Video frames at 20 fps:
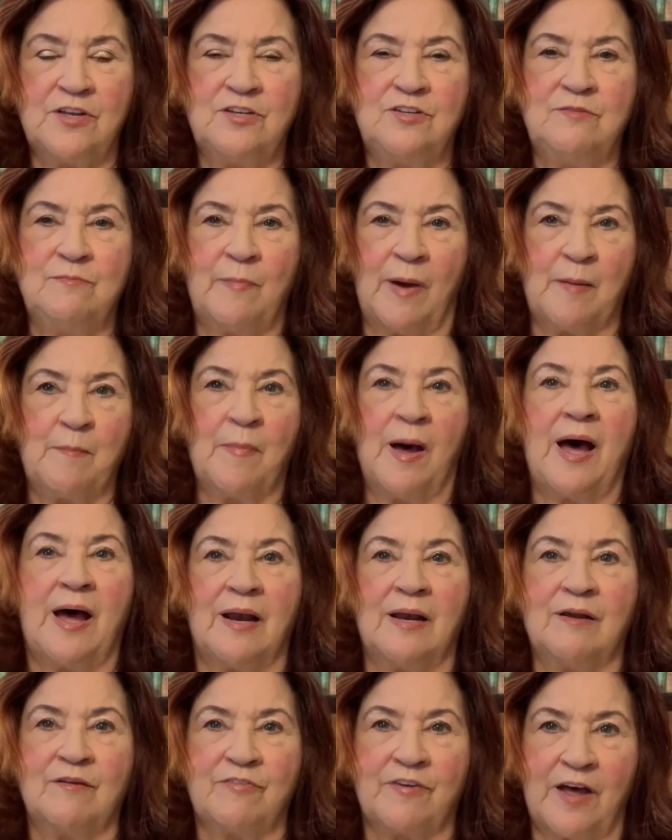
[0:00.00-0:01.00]
my
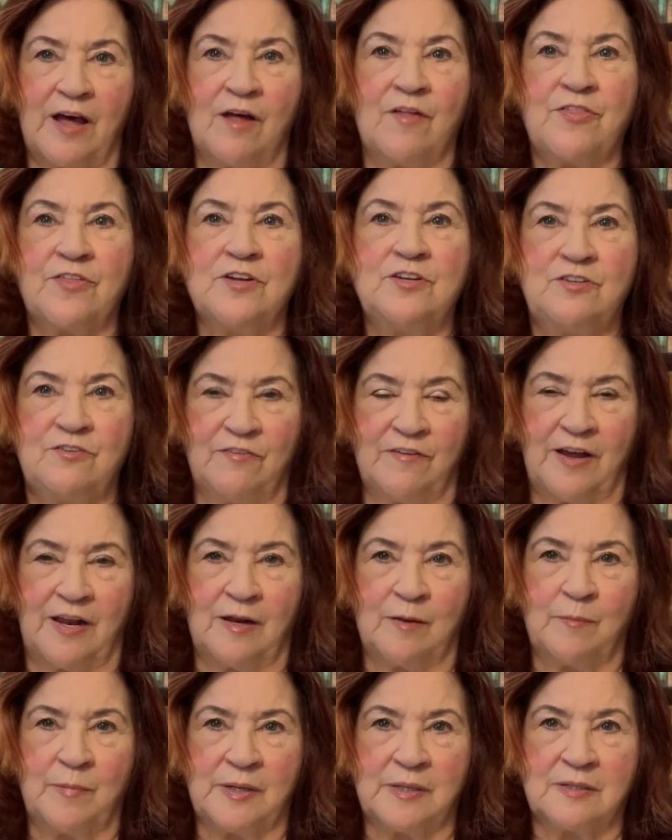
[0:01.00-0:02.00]
model of healthy
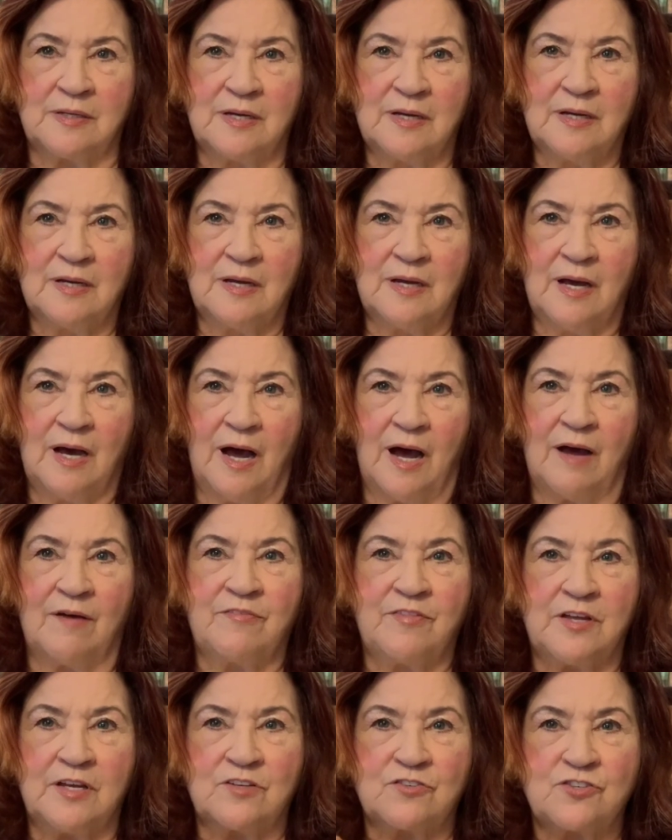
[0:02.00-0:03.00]
development
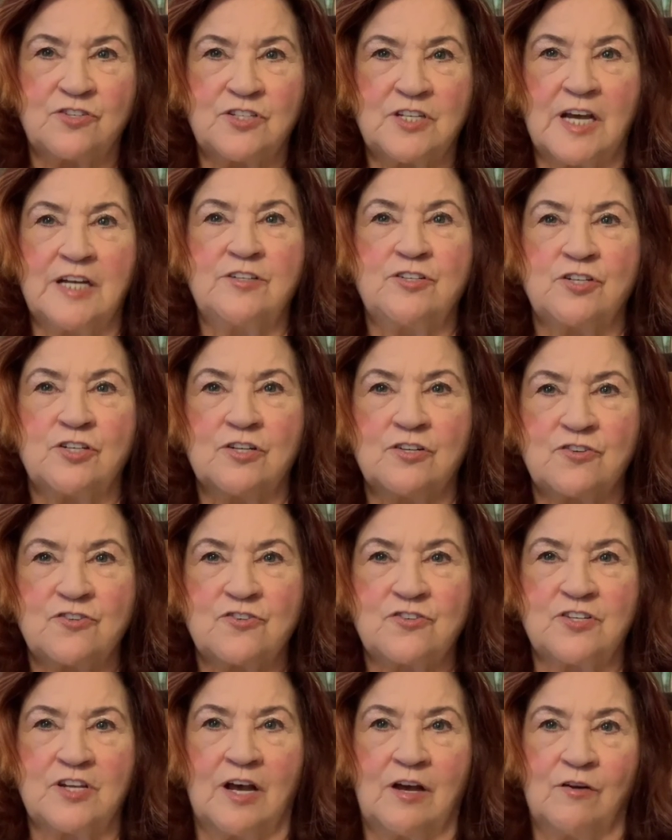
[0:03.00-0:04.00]
of the essential
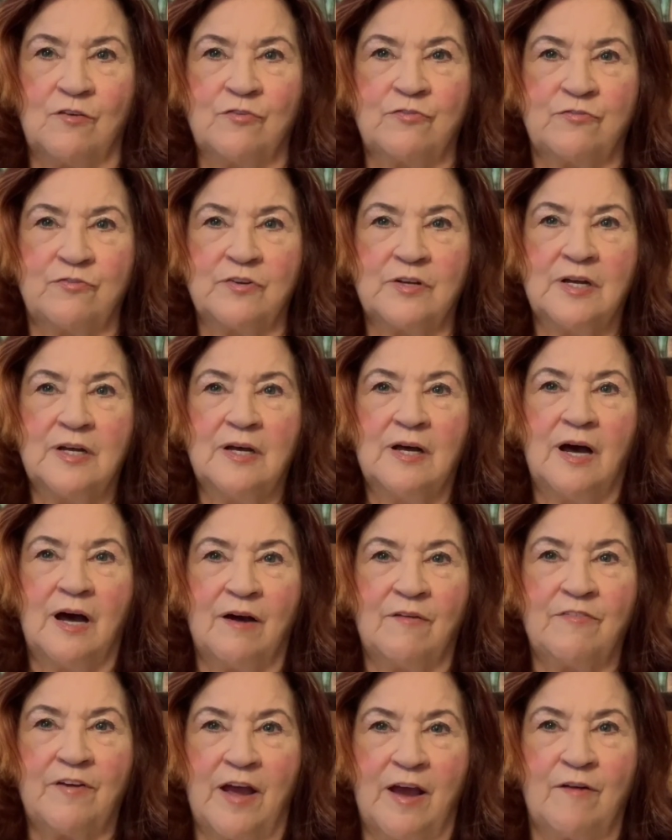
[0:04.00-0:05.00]
self
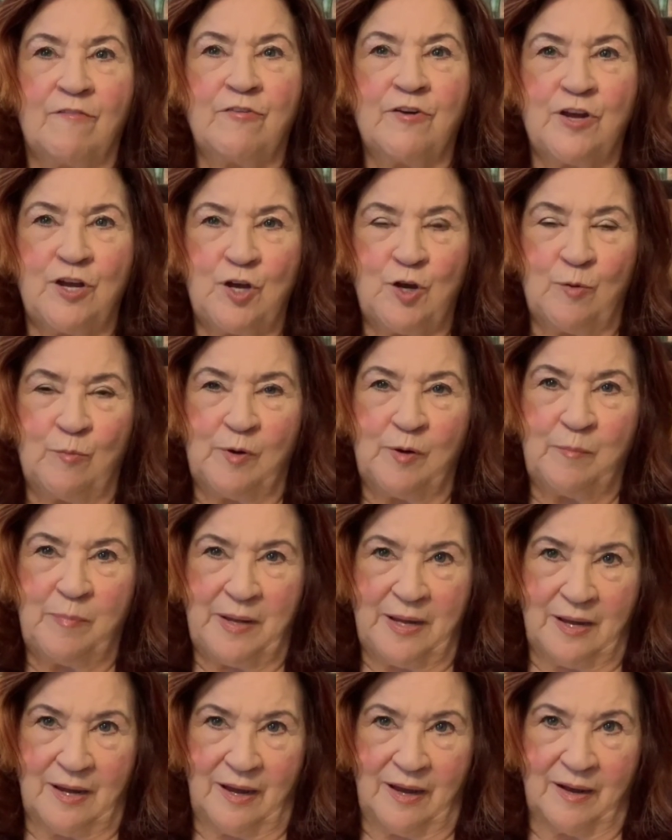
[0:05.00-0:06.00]
of every human
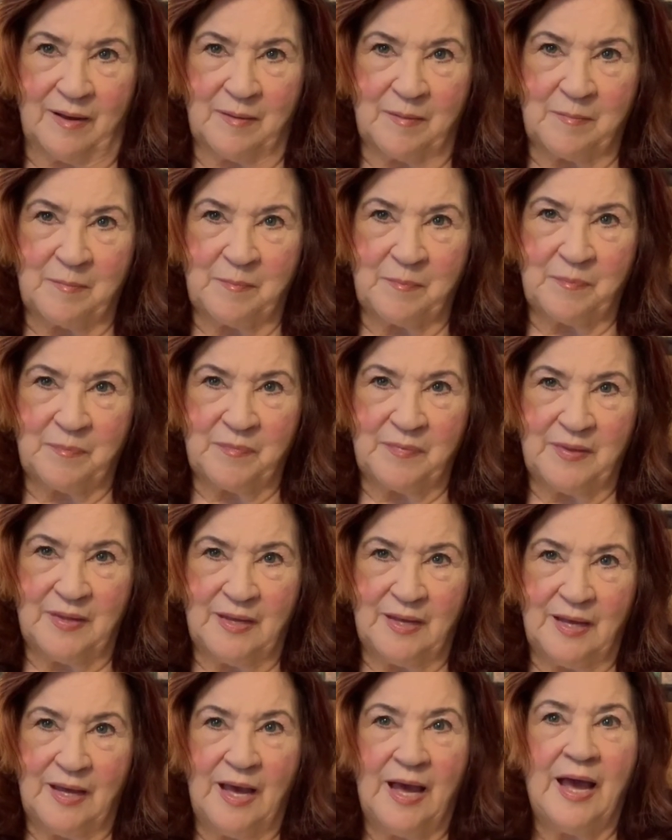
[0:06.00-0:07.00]
being.
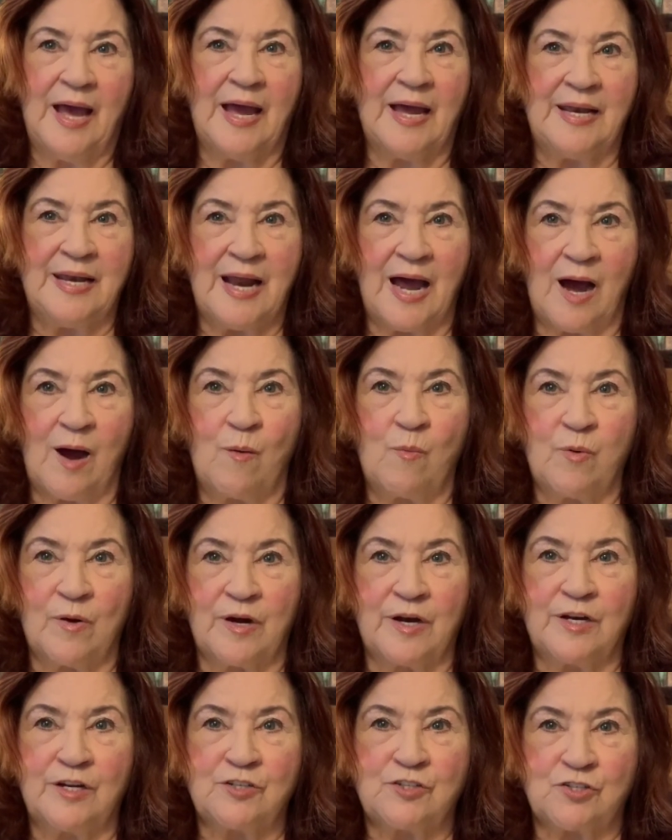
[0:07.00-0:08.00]
And now we're
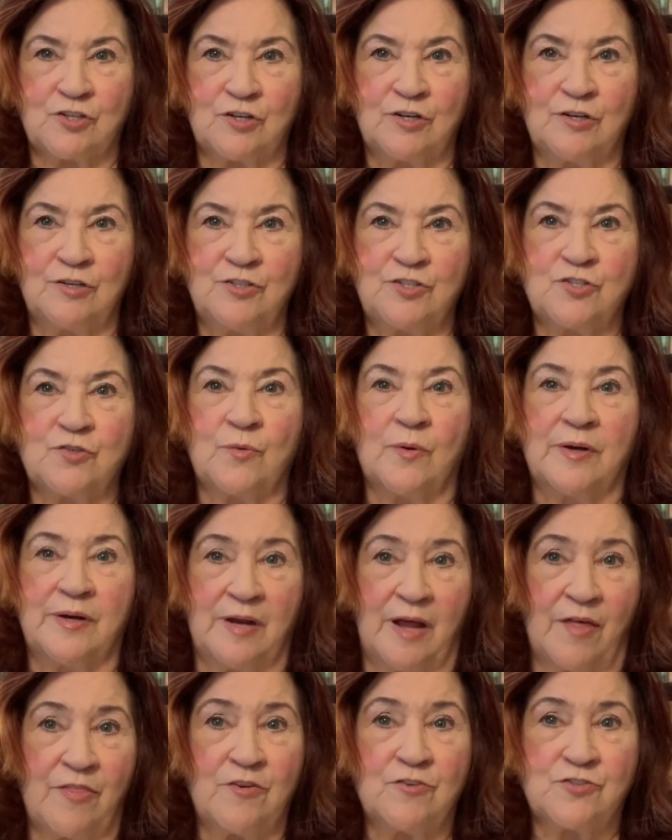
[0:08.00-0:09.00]
going to turn to
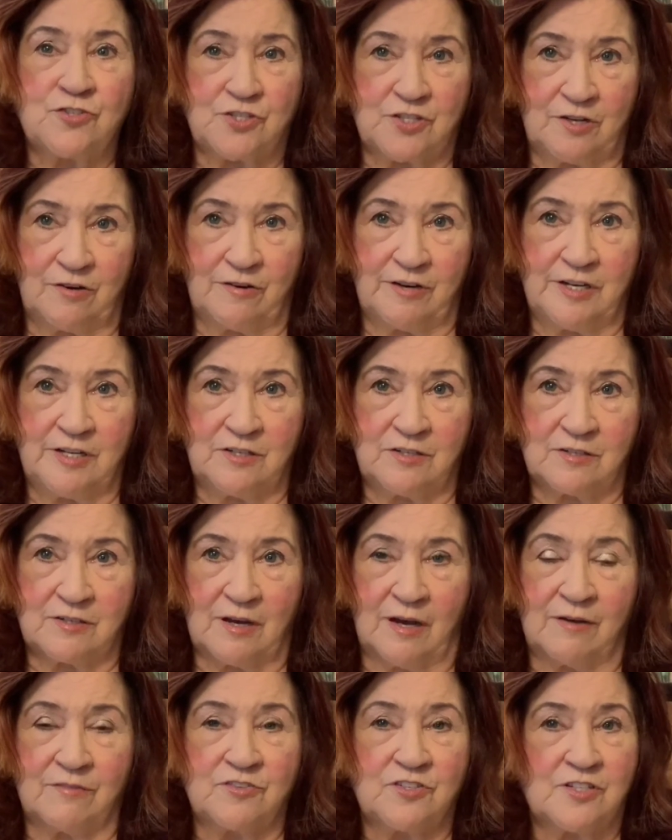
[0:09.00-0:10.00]
another series
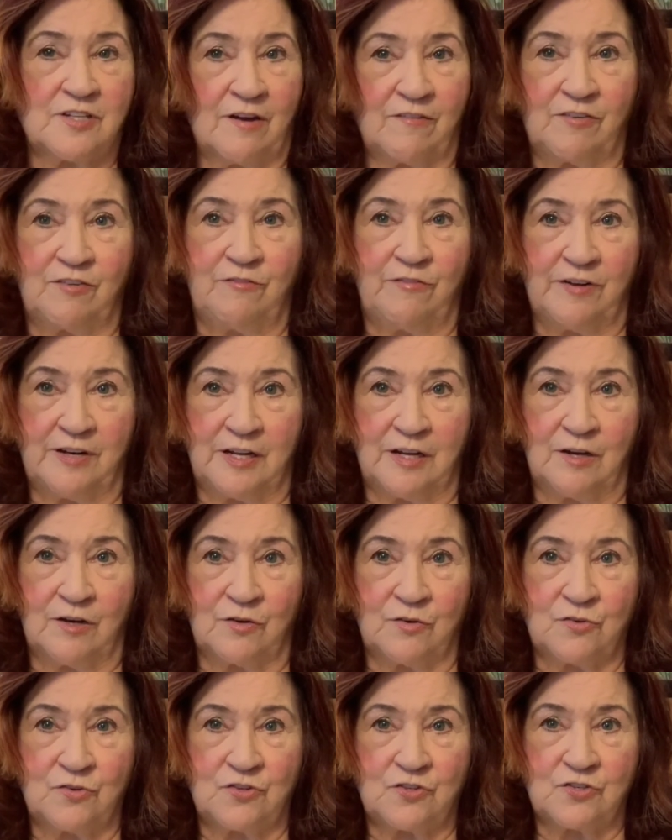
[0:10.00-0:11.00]
of 7
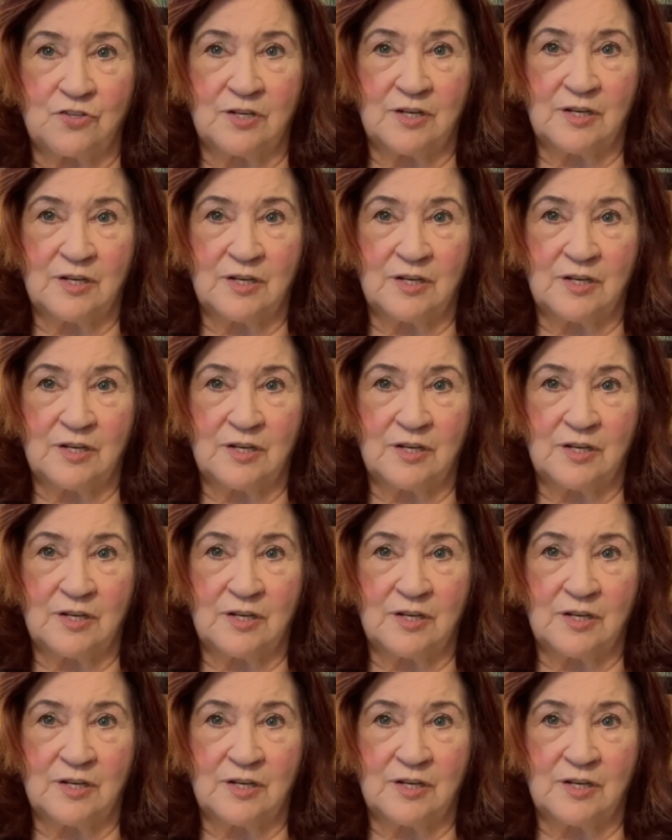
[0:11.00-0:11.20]
videos